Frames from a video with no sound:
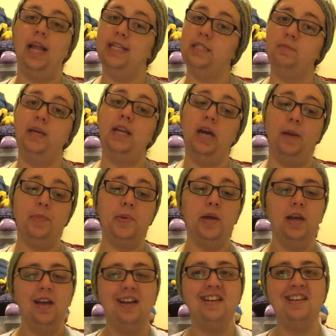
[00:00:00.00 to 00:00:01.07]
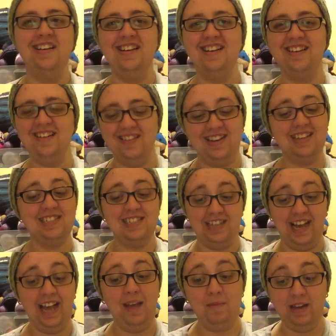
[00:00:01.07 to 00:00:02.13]
Let's meet up. Because
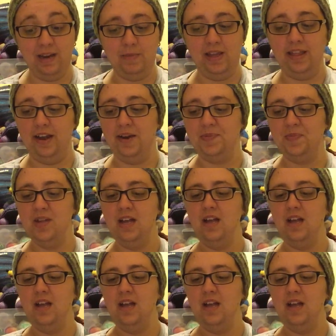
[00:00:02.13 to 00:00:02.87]
I am going to be there.